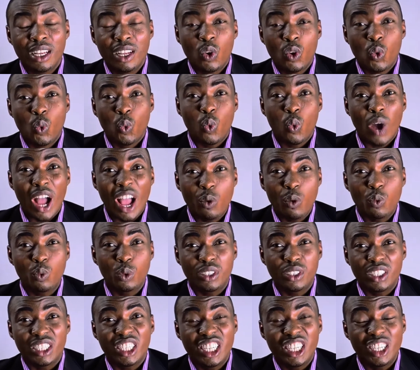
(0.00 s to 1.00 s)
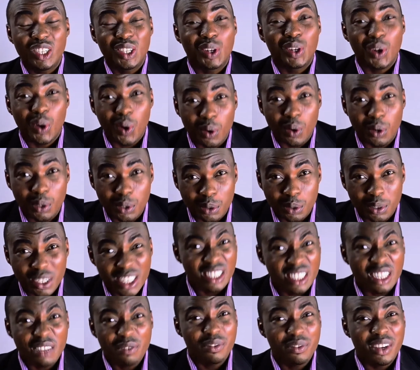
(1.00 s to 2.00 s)
Why would he call you? He's
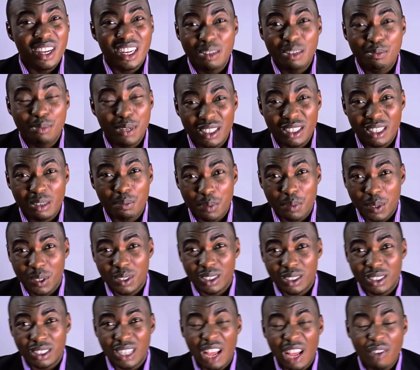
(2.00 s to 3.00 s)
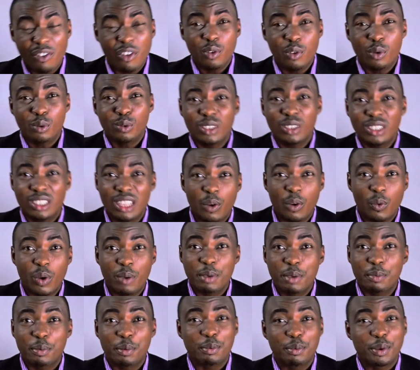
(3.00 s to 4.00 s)
a very busy person. Have you noticed that when
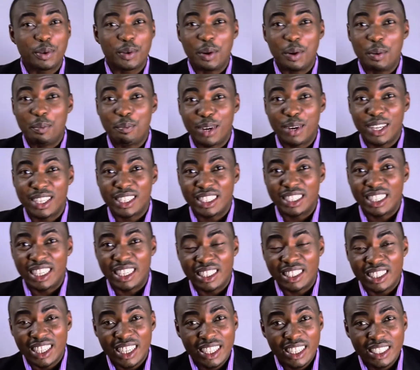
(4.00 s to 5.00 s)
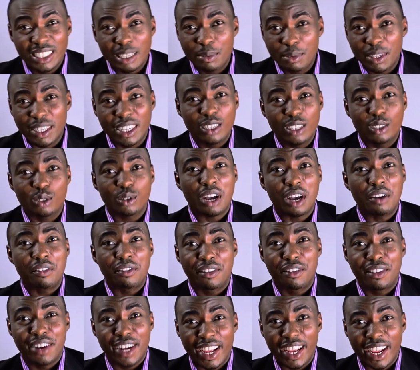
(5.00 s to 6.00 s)
people become president, they begin to have
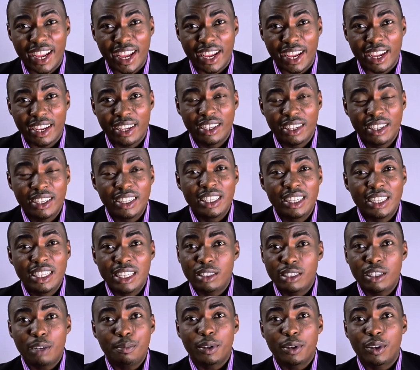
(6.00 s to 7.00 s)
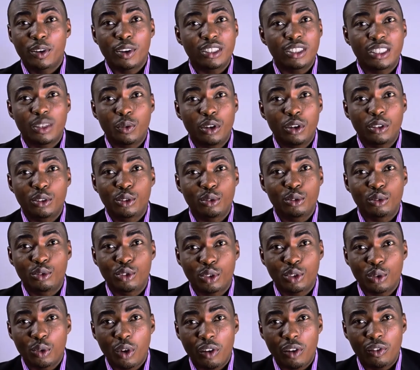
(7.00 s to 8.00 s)
gray hair? It's not because they want to
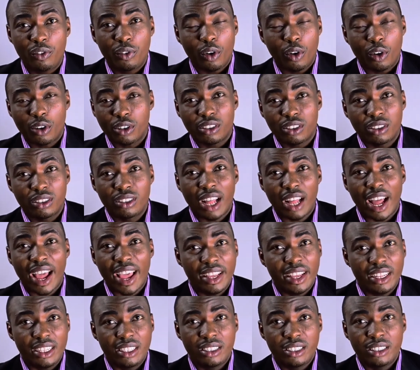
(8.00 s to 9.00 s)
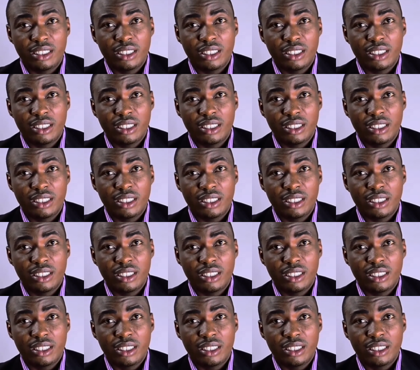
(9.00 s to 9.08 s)
show off or diet.